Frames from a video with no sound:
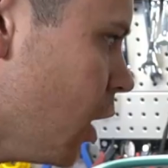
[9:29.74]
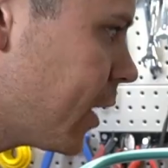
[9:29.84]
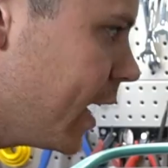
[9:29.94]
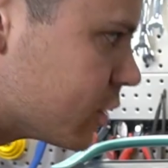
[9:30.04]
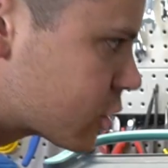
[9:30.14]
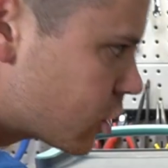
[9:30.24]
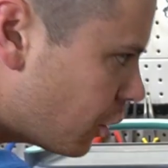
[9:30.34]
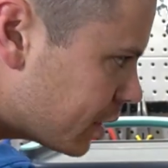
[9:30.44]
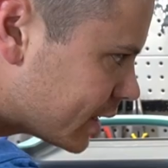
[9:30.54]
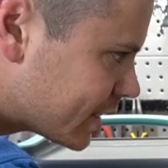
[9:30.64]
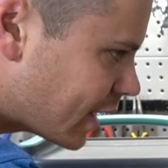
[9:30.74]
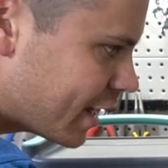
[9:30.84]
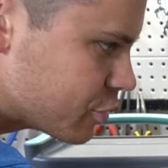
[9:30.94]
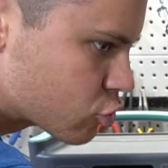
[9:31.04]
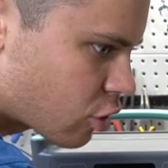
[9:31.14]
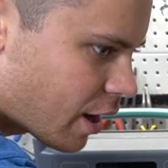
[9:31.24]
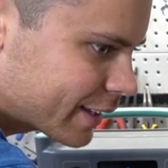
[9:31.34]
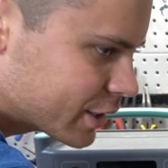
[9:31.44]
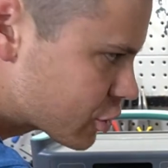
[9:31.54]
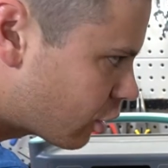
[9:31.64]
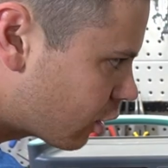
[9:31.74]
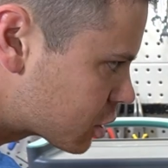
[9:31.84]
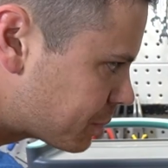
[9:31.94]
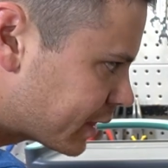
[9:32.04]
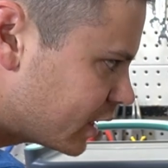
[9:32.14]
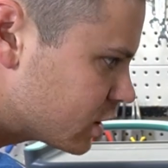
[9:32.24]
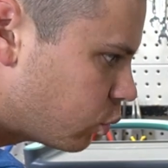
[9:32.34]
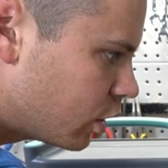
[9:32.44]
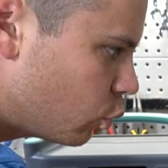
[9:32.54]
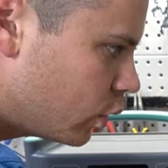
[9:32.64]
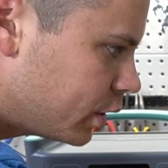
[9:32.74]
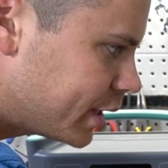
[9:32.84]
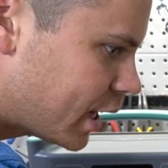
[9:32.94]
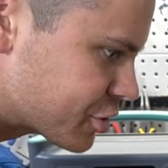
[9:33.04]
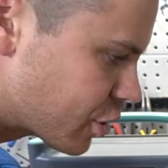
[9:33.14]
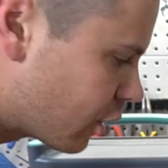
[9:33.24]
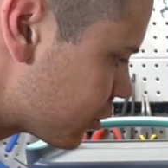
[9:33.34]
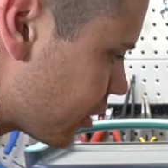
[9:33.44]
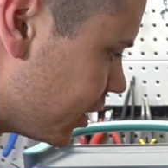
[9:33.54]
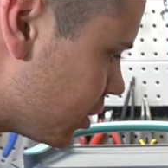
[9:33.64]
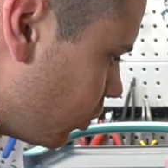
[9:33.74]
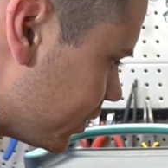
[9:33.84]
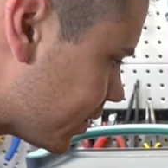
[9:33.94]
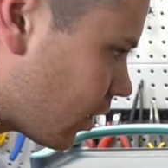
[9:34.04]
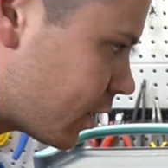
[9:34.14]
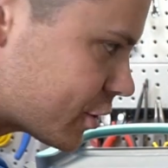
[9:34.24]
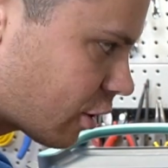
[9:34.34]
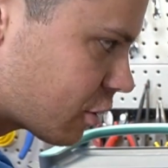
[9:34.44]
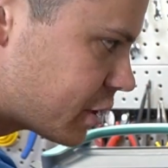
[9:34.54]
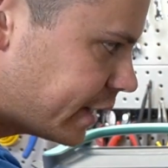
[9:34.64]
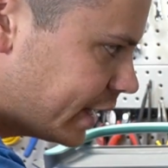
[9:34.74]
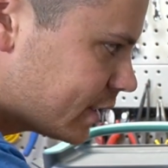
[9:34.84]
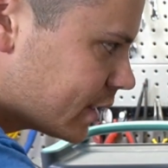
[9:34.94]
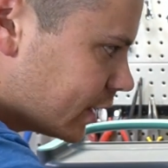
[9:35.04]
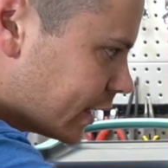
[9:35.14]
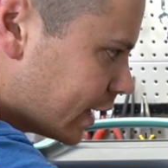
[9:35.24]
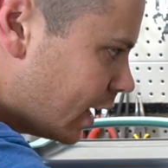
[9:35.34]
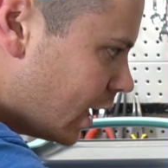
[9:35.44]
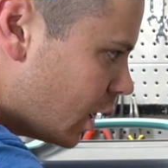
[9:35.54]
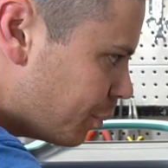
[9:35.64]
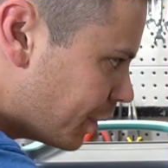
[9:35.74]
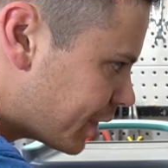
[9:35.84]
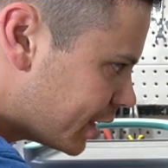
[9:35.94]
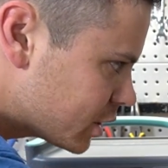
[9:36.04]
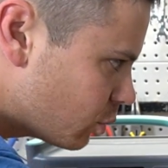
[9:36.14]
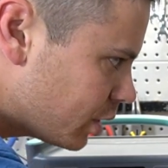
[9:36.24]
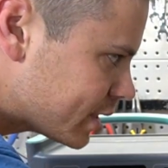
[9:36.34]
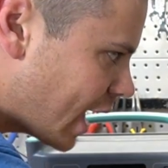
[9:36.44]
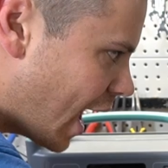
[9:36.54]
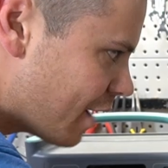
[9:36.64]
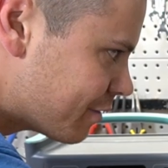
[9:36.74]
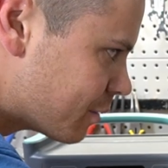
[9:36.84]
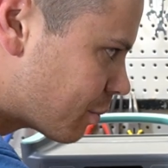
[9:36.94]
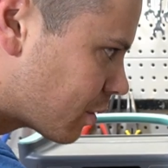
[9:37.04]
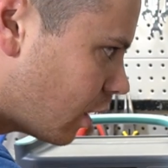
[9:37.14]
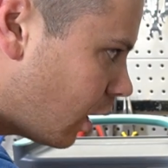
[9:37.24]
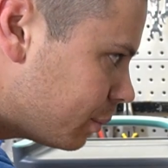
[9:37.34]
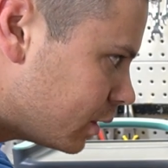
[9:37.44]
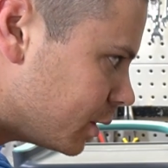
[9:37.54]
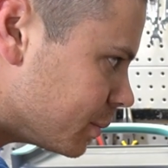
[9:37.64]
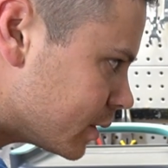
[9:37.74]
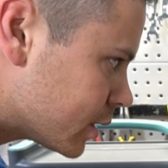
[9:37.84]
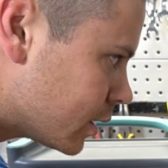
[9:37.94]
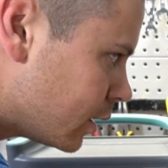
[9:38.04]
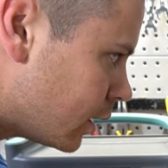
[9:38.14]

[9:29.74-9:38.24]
Okay, it showed the sign trying to charge, but this one will not charge. This one started charging instantly, but this one's having problems.